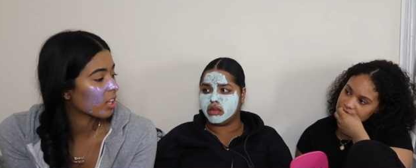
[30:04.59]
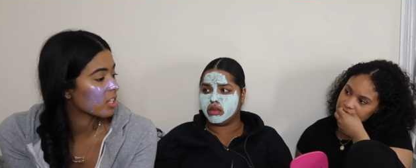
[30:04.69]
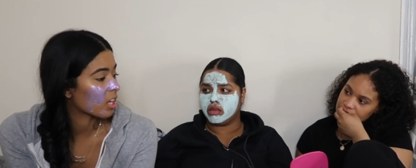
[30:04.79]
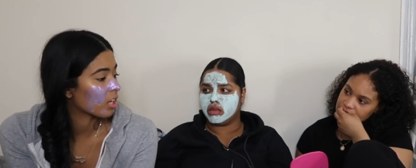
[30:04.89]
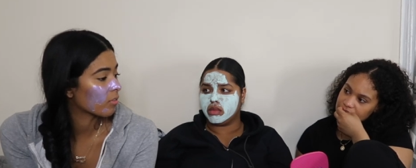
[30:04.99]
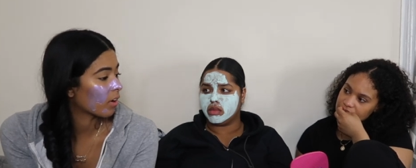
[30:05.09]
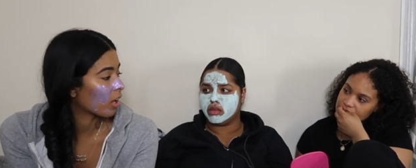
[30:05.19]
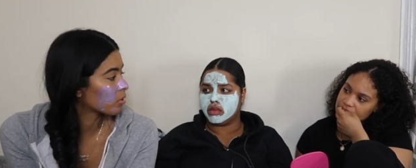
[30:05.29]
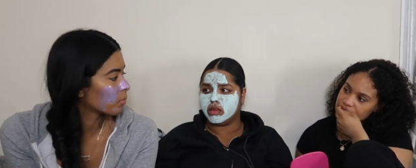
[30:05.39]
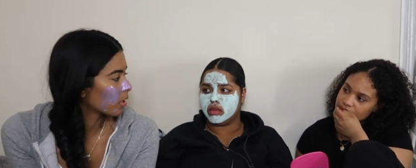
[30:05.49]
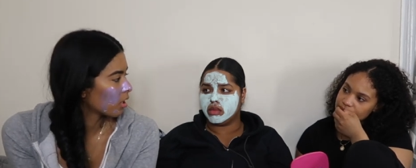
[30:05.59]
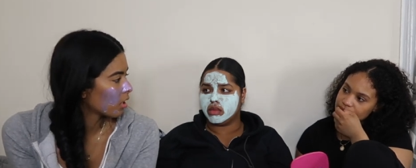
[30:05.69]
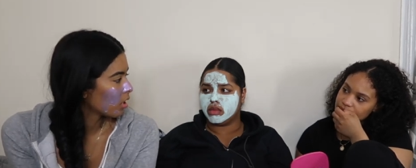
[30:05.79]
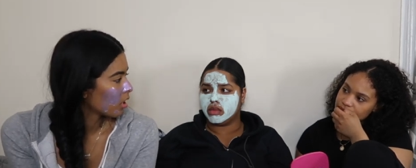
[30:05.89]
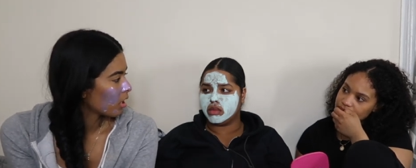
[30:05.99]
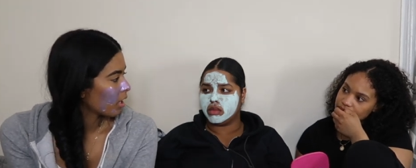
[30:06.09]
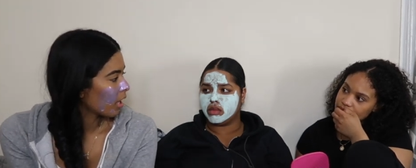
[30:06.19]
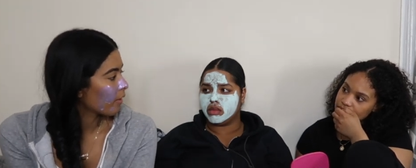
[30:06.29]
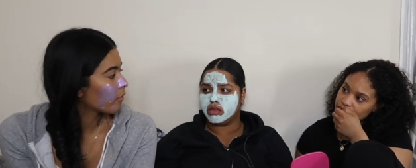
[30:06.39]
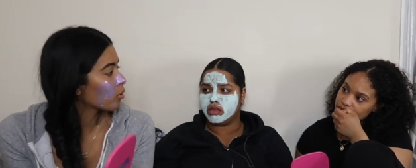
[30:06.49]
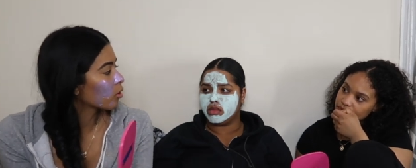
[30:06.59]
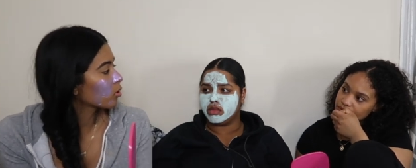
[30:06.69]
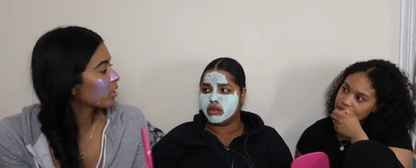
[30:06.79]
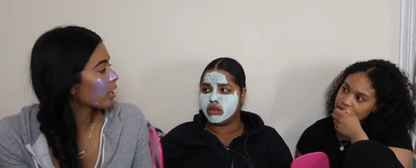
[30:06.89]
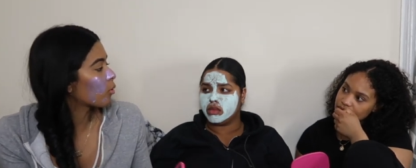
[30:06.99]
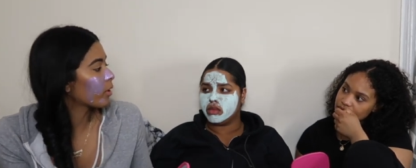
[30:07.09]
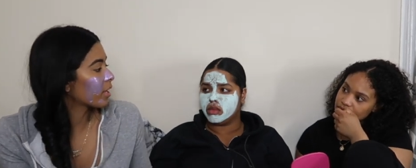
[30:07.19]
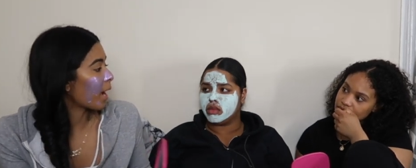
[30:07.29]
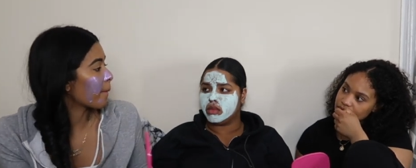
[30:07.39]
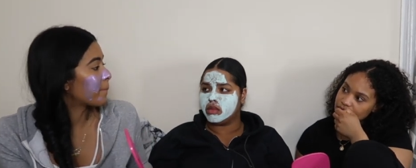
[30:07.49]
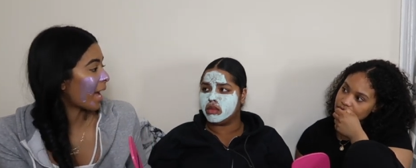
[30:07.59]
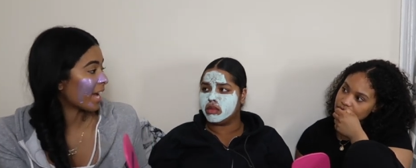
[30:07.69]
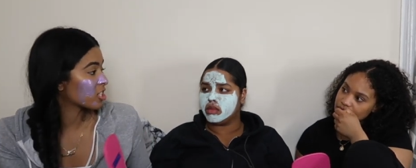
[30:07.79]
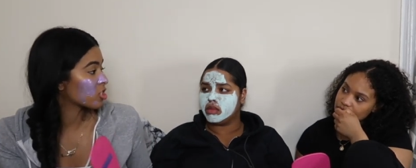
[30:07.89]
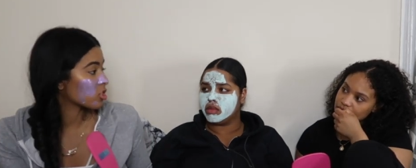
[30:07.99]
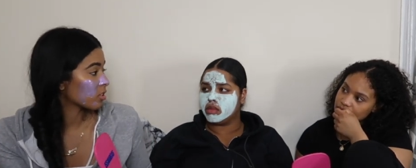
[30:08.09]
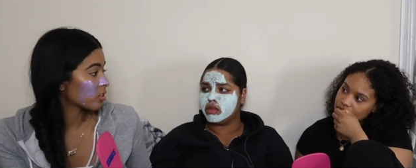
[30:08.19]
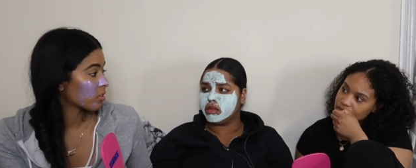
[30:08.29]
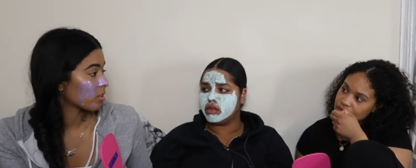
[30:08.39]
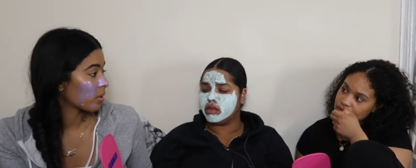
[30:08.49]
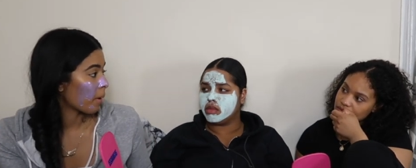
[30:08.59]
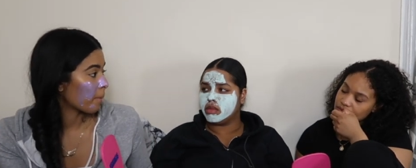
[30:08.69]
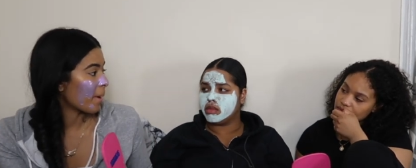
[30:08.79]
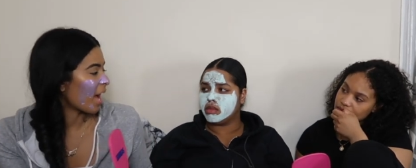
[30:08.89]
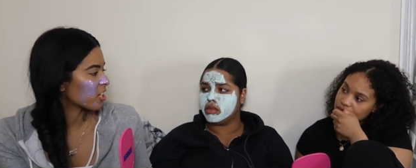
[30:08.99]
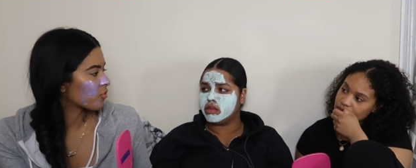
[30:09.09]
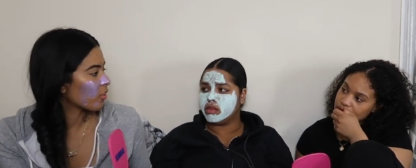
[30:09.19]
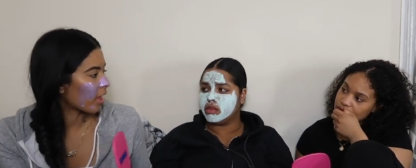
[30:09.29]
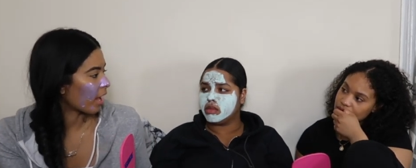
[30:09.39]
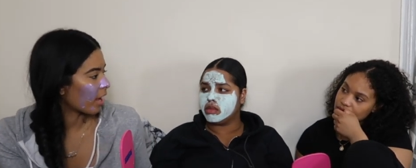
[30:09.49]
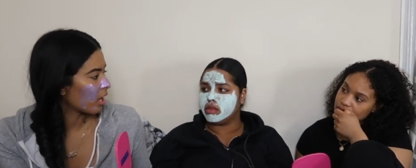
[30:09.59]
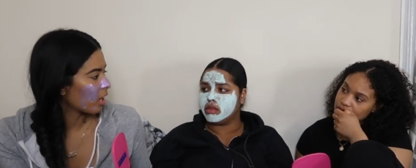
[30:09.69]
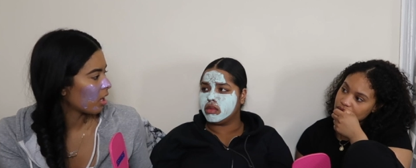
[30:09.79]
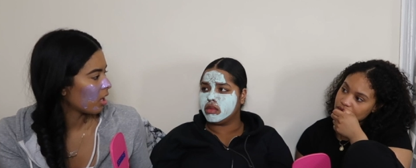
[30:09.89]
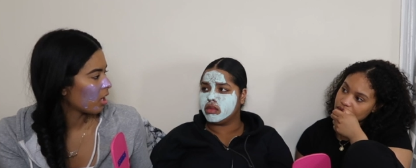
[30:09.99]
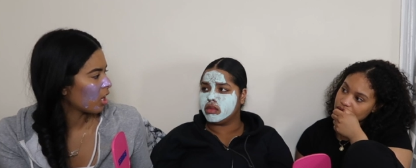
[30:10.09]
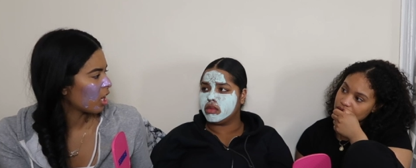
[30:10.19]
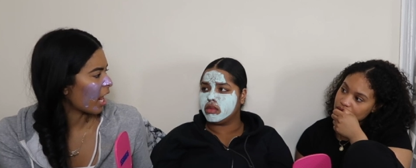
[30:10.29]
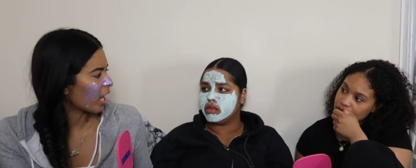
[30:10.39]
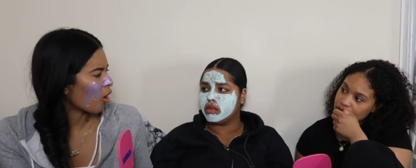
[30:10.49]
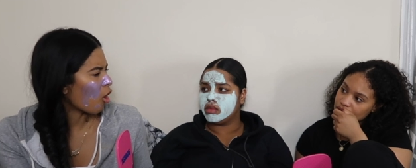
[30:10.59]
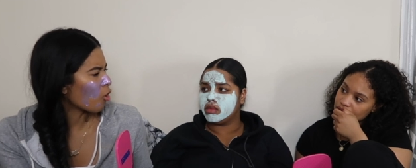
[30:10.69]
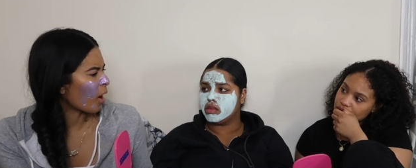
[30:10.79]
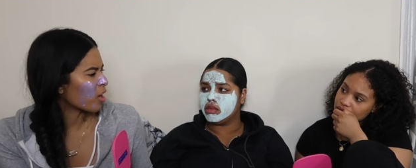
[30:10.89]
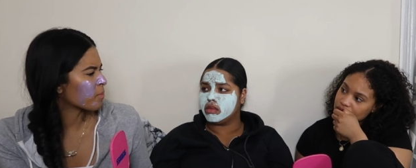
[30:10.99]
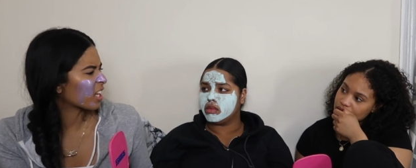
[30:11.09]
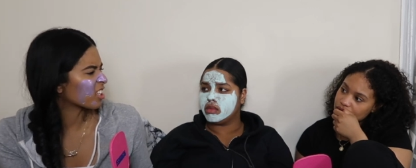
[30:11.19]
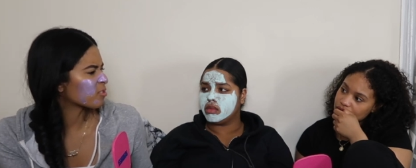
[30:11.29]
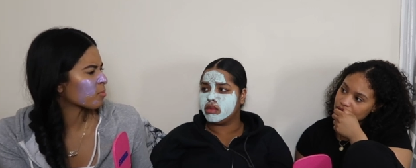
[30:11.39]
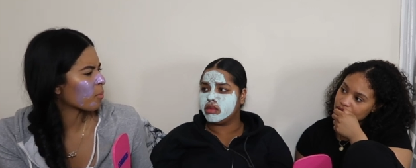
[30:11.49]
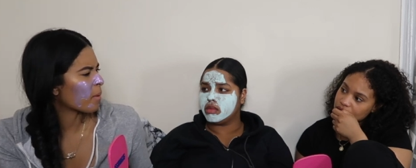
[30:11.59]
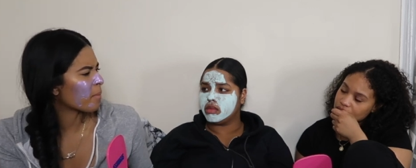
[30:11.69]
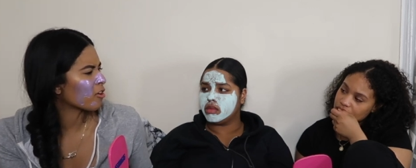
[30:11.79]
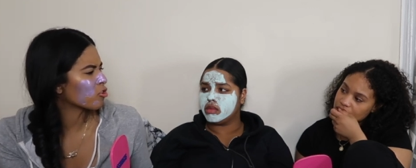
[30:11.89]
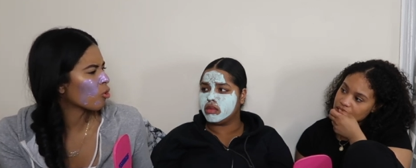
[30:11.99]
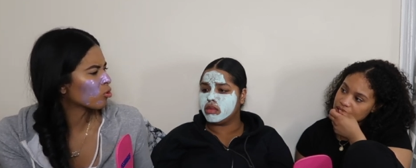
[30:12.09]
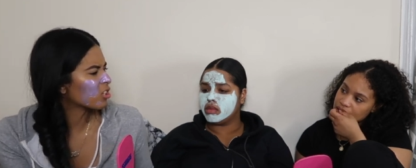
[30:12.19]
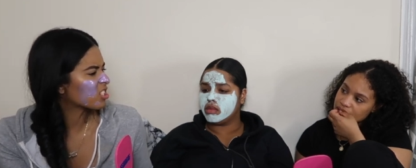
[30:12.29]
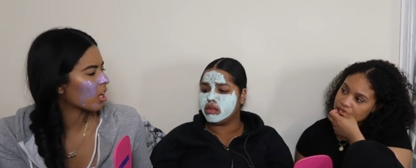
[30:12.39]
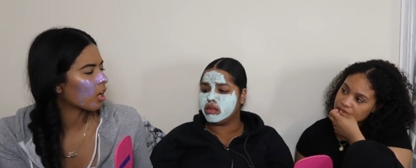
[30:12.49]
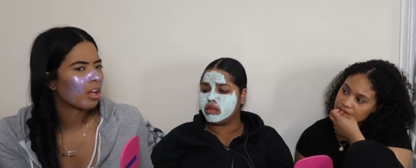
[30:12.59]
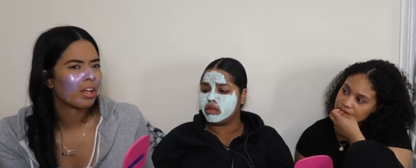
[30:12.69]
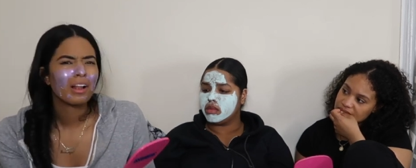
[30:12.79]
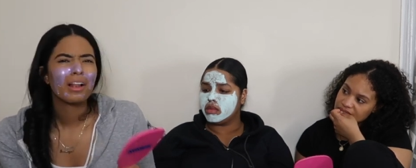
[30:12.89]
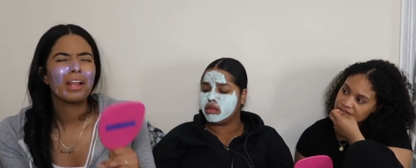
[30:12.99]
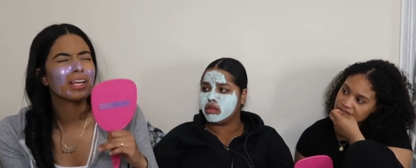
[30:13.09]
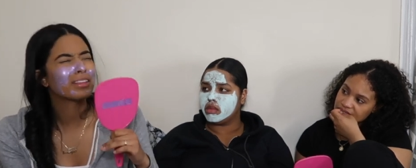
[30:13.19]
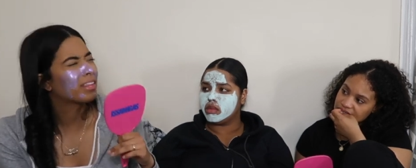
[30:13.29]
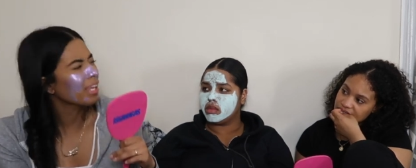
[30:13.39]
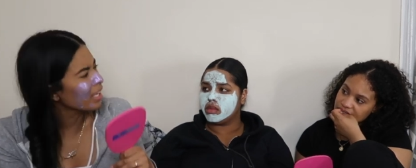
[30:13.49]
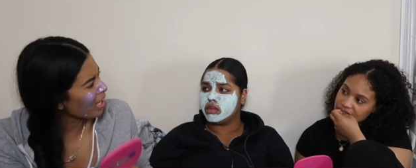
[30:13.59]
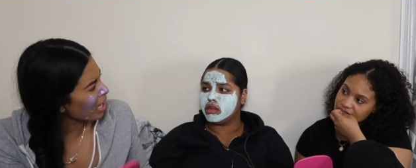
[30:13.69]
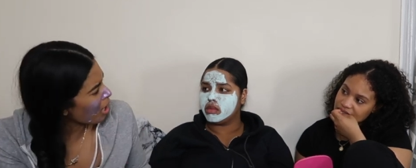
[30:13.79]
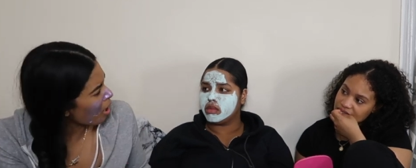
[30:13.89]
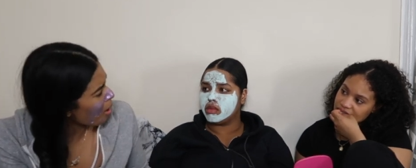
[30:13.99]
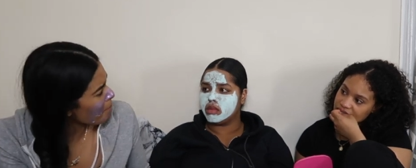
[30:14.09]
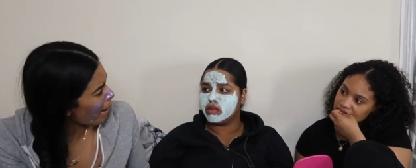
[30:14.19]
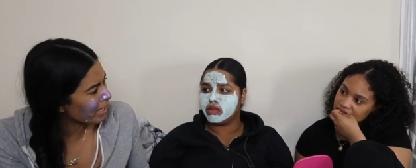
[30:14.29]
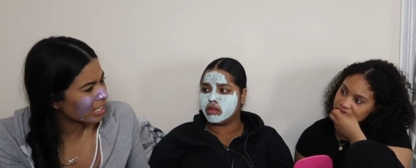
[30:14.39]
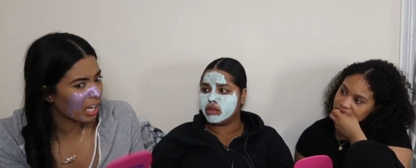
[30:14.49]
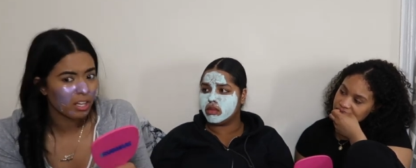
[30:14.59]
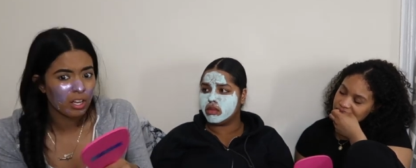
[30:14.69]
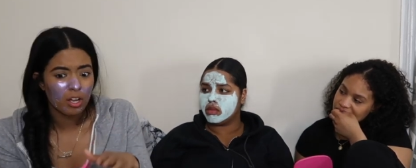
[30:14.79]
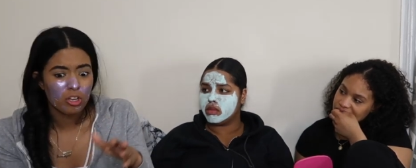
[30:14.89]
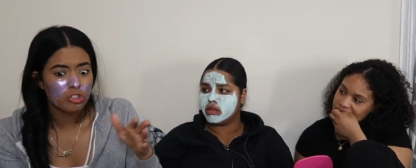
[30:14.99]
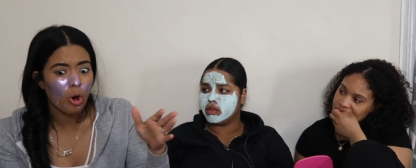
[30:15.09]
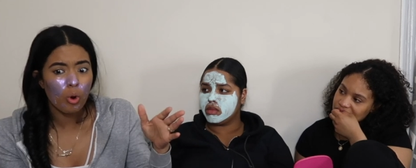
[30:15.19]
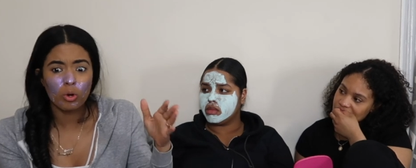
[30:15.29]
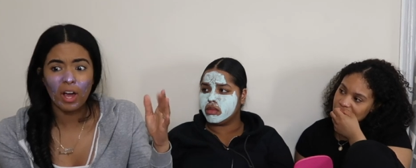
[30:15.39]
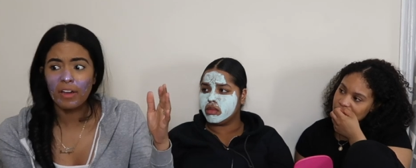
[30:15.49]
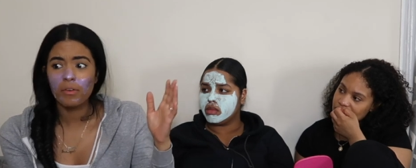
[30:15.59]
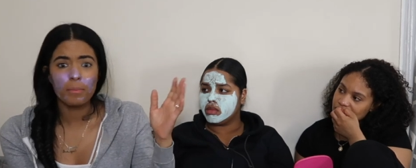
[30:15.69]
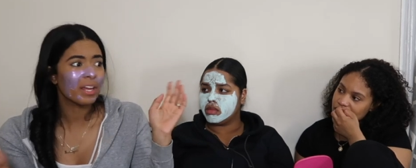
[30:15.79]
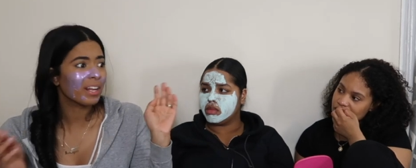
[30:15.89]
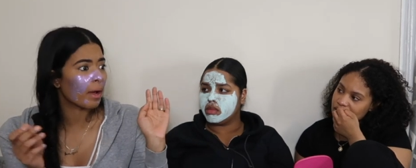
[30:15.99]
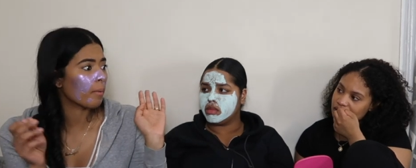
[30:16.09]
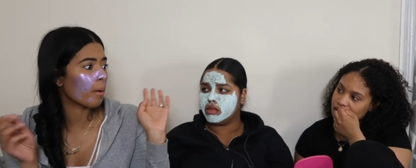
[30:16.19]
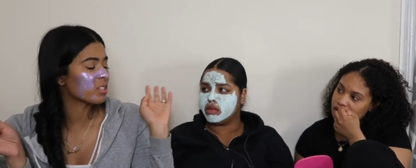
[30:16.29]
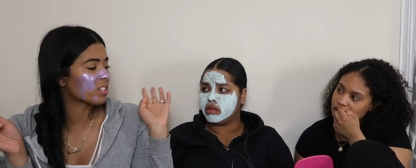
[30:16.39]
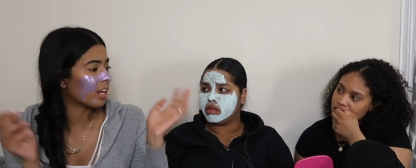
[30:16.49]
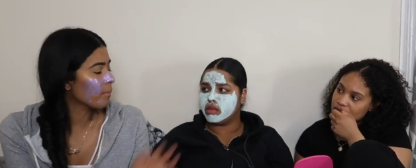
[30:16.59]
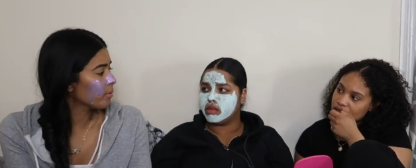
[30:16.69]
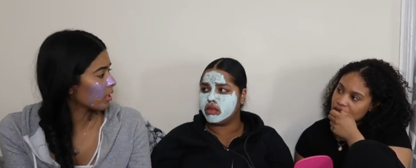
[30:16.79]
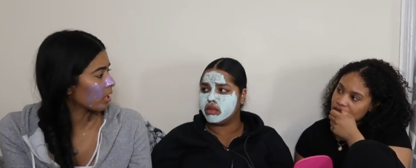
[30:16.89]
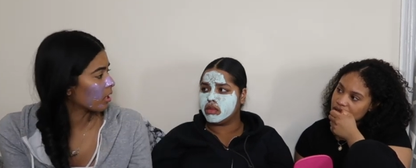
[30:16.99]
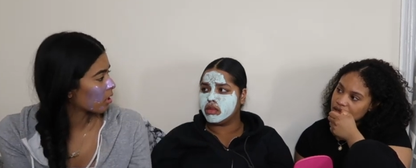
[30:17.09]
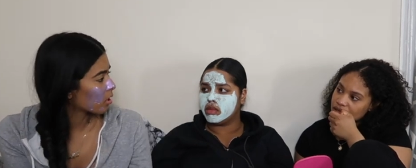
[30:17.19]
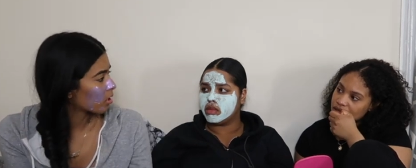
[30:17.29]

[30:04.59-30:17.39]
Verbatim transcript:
Speaker 1: realize that he followed me if you don't think queen got bashed bashed for that like oh why are you making this moment about you this like damn i yo god forbid I, i'm a celebrity